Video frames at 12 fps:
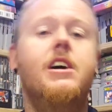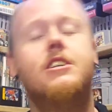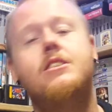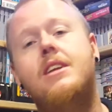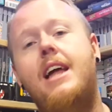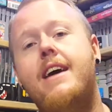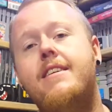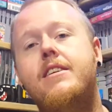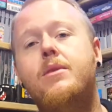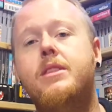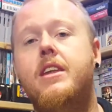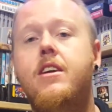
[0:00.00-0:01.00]
So last
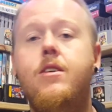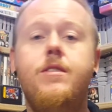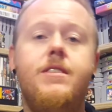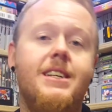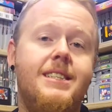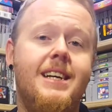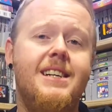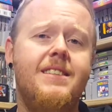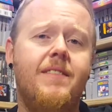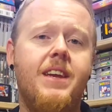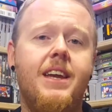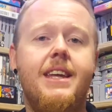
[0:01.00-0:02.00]
year with the huge success
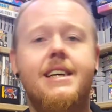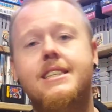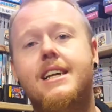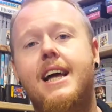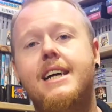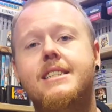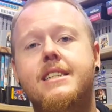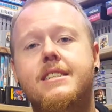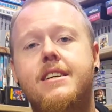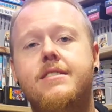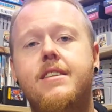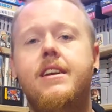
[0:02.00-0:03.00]
of the NES Classic
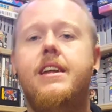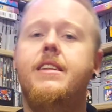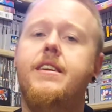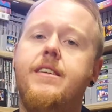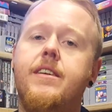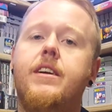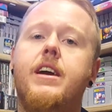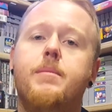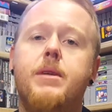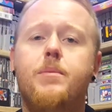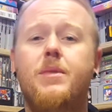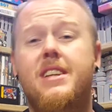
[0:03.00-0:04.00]
Edition, and this year
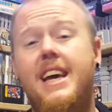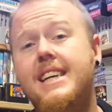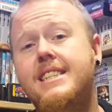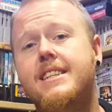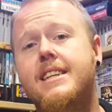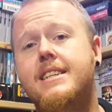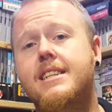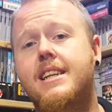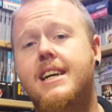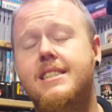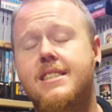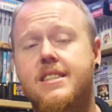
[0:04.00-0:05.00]
coming up with the SNES
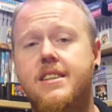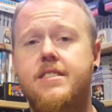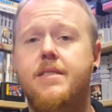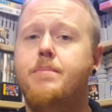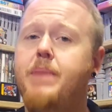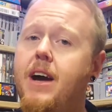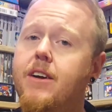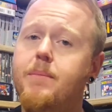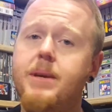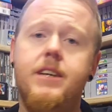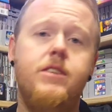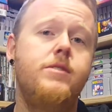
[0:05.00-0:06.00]
Classic Edition, bound to
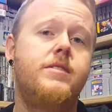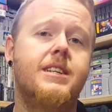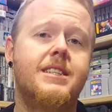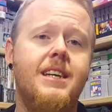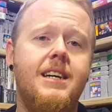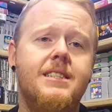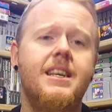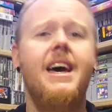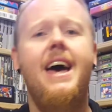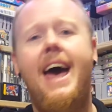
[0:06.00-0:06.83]
be a huge success,